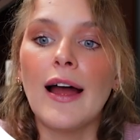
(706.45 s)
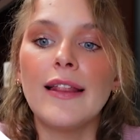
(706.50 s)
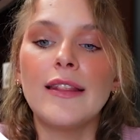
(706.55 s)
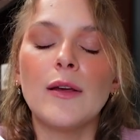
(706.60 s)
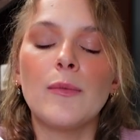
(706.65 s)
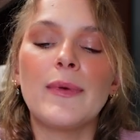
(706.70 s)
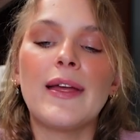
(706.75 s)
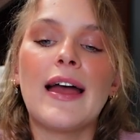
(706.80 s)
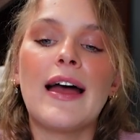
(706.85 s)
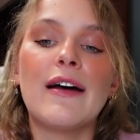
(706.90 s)
and
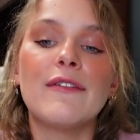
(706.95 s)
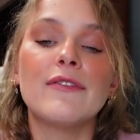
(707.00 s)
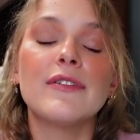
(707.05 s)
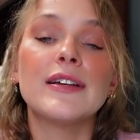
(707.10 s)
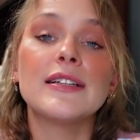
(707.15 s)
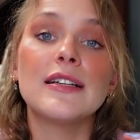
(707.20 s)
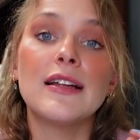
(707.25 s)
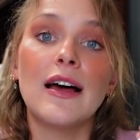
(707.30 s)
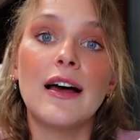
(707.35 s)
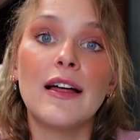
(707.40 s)
then we have
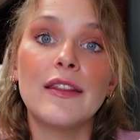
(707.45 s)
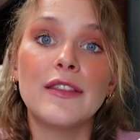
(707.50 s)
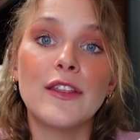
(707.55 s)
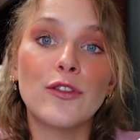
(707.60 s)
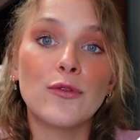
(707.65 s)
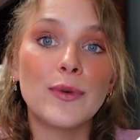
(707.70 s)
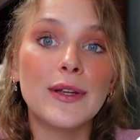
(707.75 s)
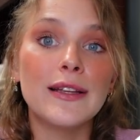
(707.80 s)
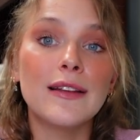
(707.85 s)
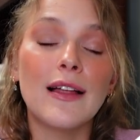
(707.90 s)
the
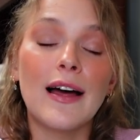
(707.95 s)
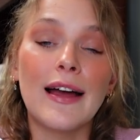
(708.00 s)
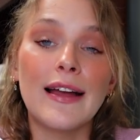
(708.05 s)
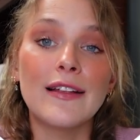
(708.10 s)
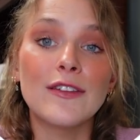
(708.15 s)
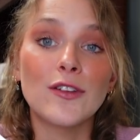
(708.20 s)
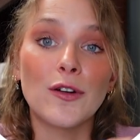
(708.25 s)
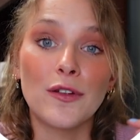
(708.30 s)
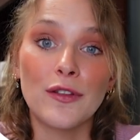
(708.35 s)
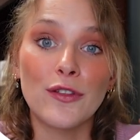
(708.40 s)
3
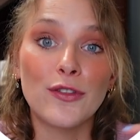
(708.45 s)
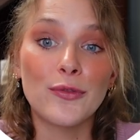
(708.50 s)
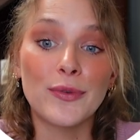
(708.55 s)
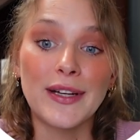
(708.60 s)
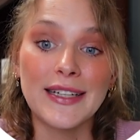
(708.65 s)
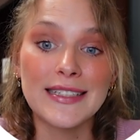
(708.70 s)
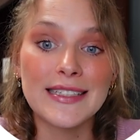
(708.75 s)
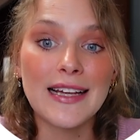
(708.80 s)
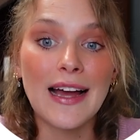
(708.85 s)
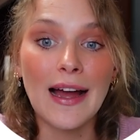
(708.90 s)
lines are the
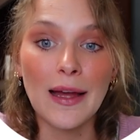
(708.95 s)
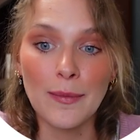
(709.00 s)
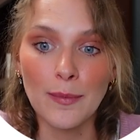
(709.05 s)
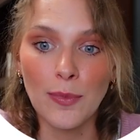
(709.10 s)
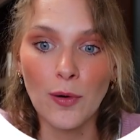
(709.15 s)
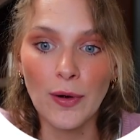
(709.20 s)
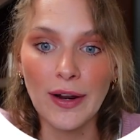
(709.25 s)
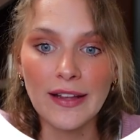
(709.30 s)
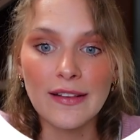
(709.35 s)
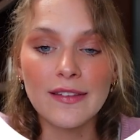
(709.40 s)
3 time
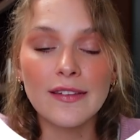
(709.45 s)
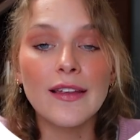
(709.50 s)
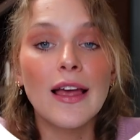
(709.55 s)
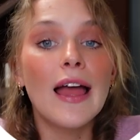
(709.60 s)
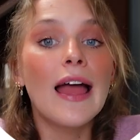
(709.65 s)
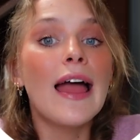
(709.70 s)
points.